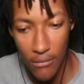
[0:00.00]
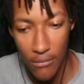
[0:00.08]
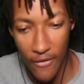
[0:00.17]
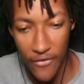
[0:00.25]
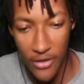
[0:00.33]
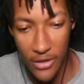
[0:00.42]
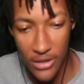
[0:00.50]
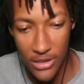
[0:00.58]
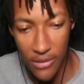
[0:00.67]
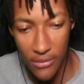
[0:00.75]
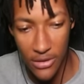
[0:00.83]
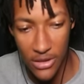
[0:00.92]
I feel like there's
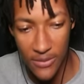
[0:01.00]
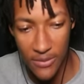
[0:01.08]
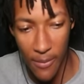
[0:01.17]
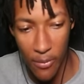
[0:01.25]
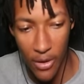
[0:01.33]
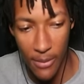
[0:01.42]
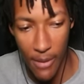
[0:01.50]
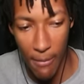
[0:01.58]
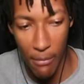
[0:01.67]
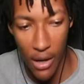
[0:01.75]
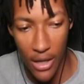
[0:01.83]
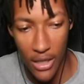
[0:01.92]
something separating my
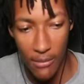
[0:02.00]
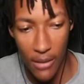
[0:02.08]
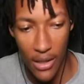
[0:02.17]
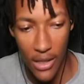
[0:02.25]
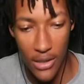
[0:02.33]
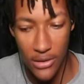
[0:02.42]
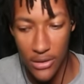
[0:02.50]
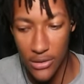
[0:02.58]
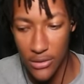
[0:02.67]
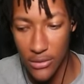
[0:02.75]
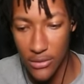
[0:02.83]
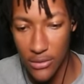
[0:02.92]
body and my
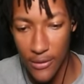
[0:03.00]
consciousness.